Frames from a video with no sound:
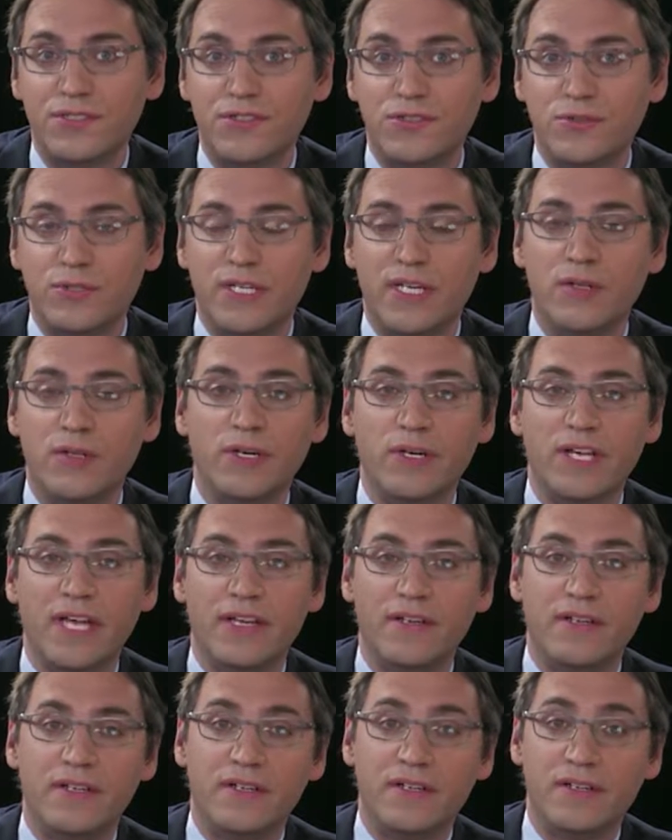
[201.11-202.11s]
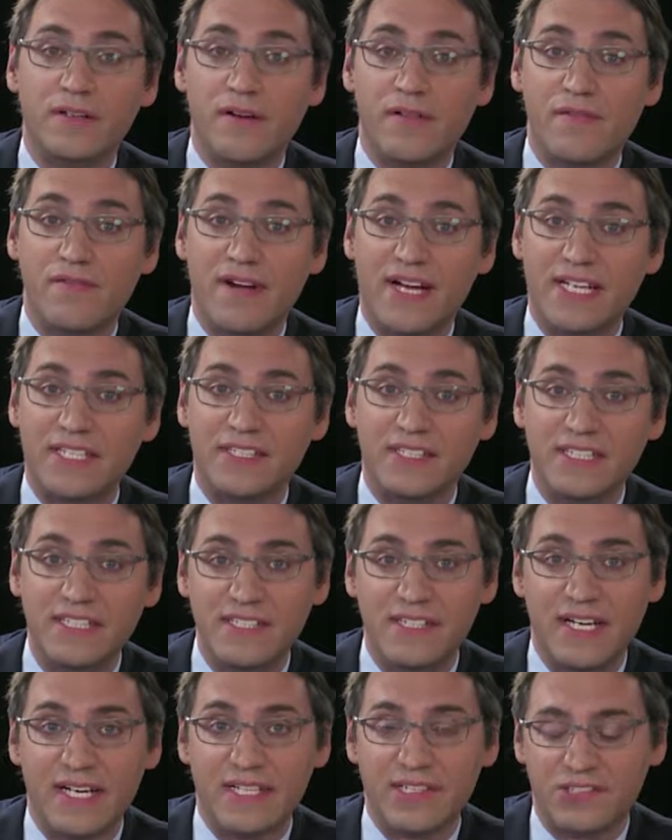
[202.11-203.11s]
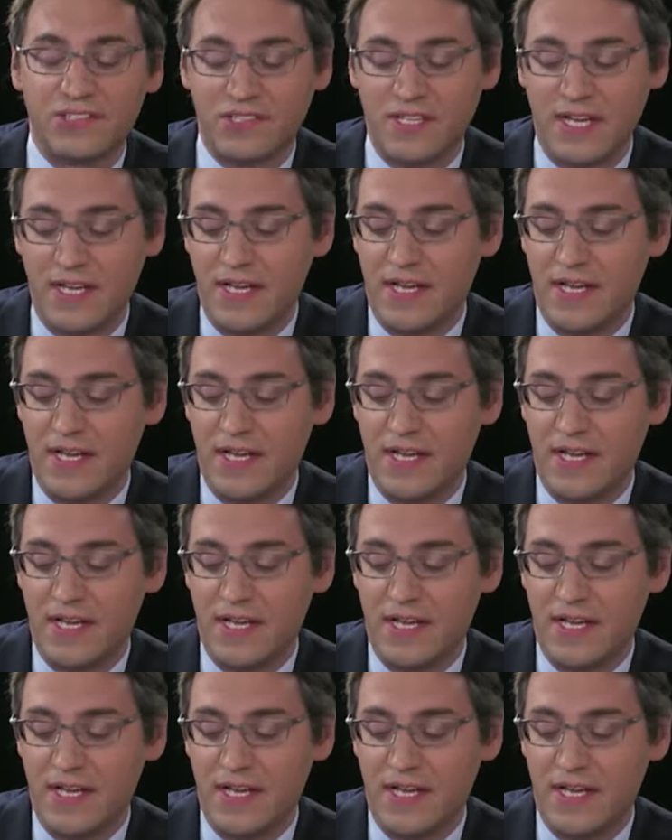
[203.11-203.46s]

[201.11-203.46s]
So you can look at a factor index